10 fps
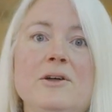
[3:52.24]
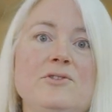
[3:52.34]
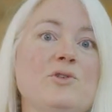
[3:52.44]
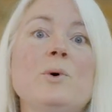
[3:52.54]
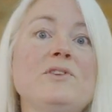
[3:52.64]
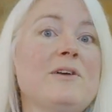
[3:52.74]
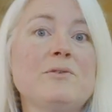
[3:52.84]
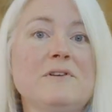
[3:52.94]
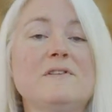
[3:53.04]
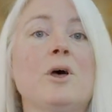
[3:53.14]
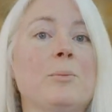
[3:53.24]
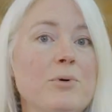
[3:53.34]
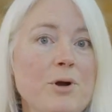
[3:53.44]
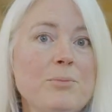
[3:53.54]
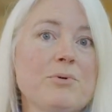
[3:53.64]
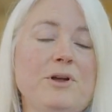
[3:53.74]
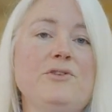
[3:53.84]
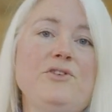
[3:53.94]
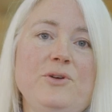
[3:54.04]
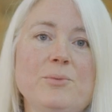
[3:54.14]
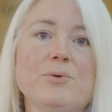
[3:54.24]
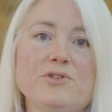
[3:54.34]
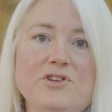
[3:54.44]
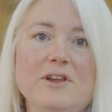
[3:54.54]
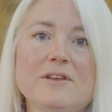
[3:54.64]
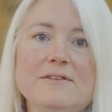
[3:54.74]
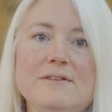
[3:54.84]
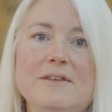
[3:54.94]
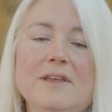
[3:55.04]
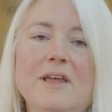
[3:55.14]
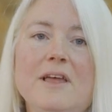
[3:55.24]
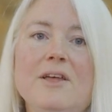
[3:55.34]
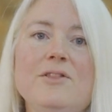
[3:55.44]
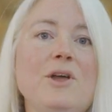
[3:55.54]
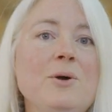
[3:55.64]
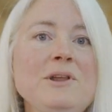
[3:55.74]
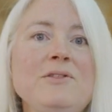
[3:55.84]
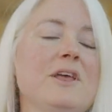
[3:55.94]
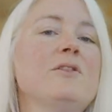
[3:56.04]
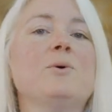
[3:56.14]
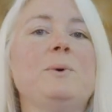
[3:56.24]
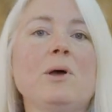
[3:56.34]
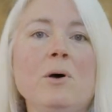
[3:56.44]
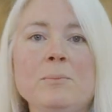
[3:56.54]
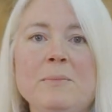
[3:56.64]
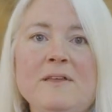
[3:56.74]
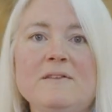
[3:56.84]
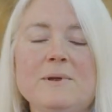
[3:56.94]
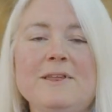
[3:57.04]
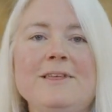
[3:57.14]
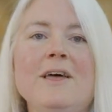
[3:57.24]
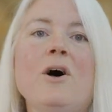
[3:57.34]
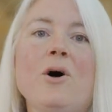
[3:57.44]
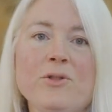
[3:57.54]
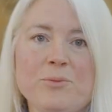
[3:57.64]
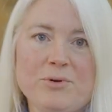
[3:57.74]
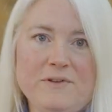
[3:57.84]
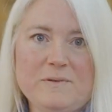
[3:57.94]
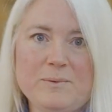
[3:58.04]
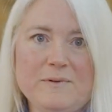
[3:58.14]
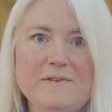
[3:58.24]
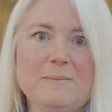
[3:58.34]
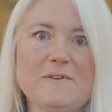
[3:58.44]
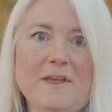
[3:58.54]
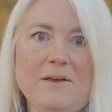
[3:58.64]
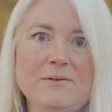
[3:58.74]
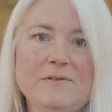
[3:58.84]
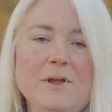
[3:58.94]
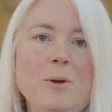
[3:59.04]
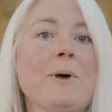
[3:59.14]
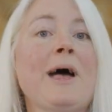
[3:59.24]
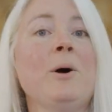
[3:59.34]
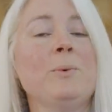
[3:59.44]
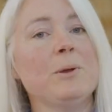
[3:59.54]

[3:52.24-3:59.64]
to whatever is appropriate to your project. The only thing that we can't mess with are the principles themselves, but how we